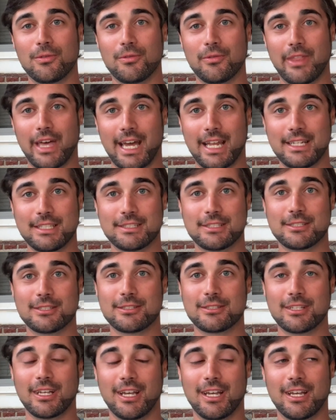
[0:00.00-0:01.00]
that
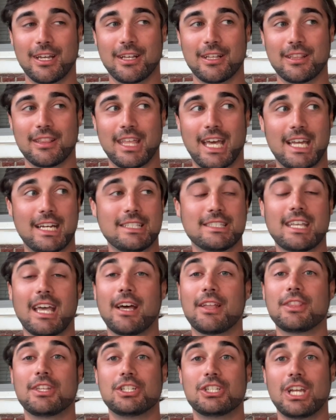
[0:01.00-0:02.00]
is
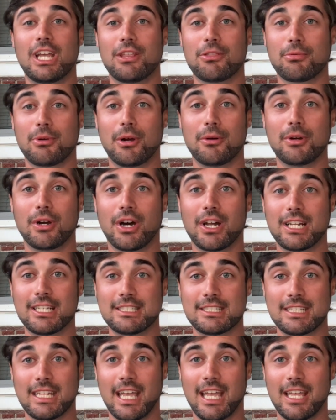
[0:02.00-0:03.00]
how the Jethro got
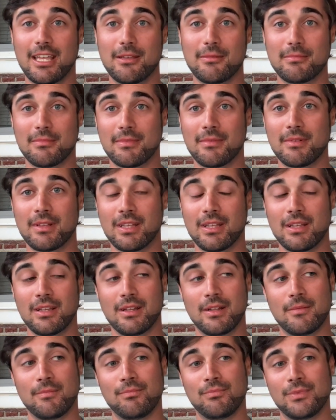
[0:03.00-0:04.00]
its name.
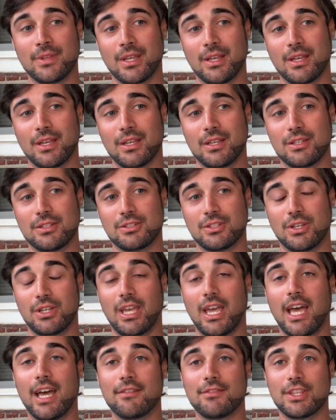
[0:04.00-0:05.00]
So you
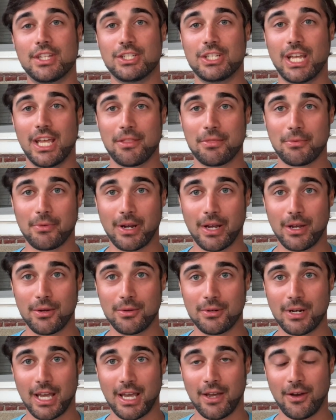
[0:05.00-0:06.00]
have the Jethro
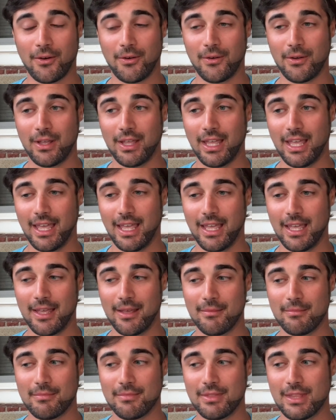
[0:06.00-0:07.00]
now
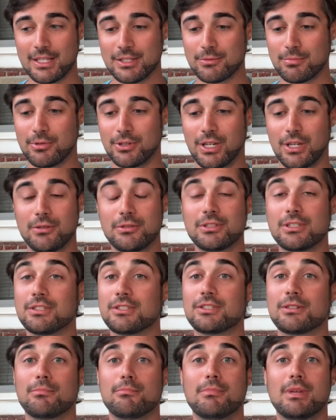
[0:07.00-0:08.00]
that's producing
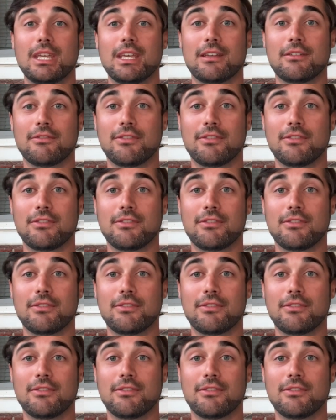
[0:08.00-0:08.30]
some big